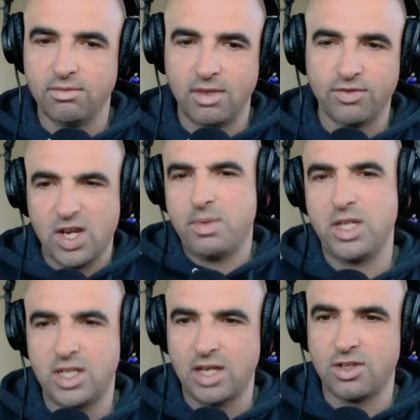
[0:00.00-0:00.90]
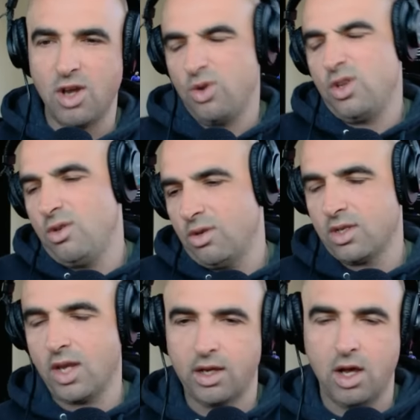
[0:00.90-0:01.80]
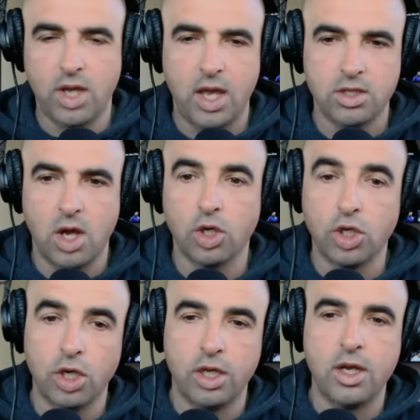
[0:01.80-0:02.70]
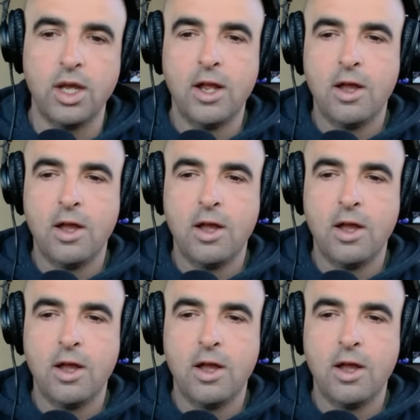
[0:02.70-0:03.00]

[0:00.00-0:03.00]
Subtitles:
If somebody says no to you, it's like, okay, it's all good.